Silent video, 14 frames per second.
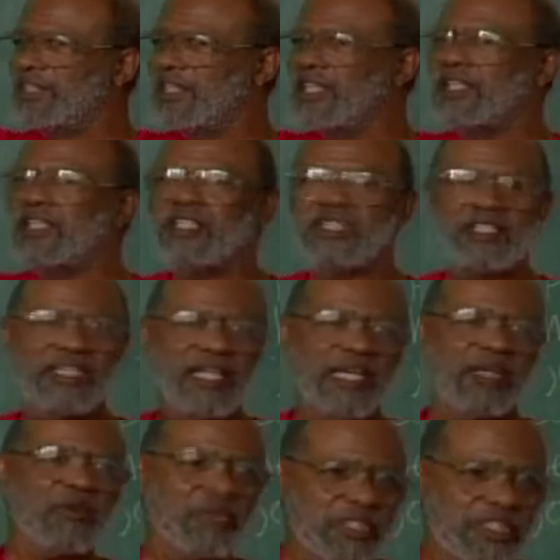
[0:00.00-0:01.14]
in the
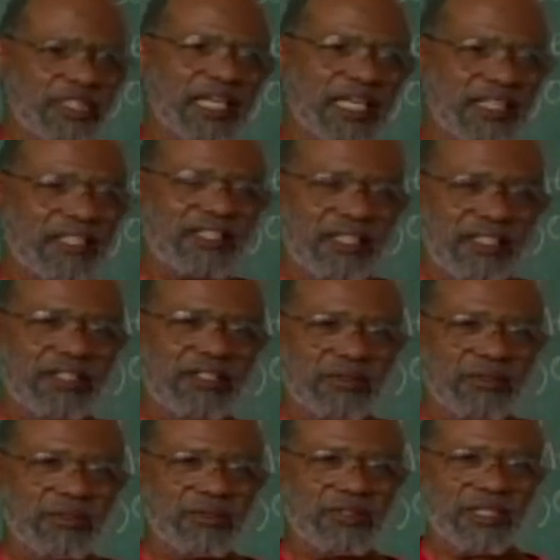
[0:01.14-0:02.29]
language that they
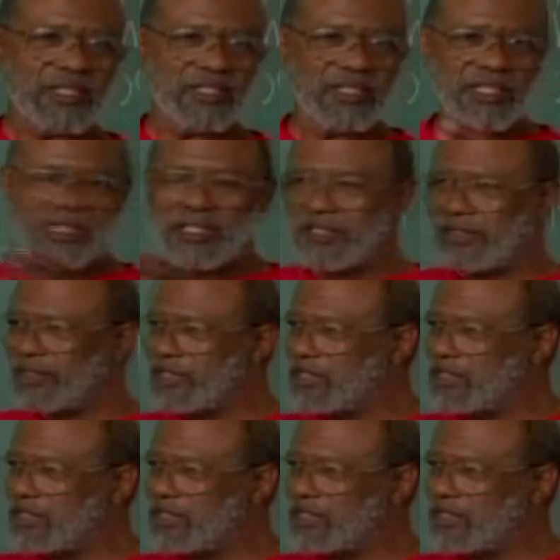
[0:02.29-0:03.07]
used. They